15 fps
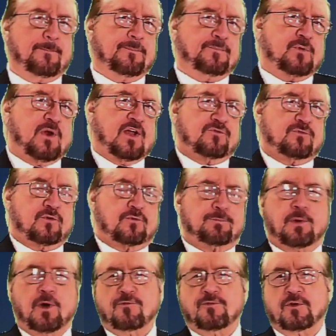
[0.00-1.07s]
transferred
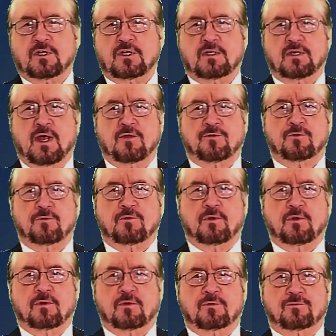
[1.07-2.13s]
perfectly down through
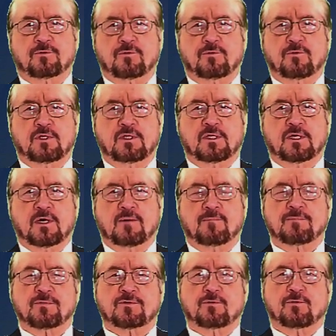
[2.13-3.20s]
the through the uh,
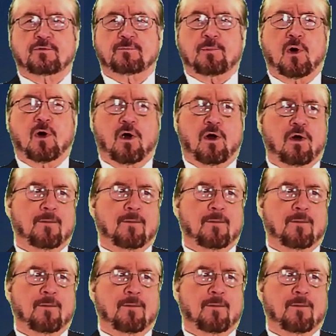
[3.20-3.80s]
through the ball.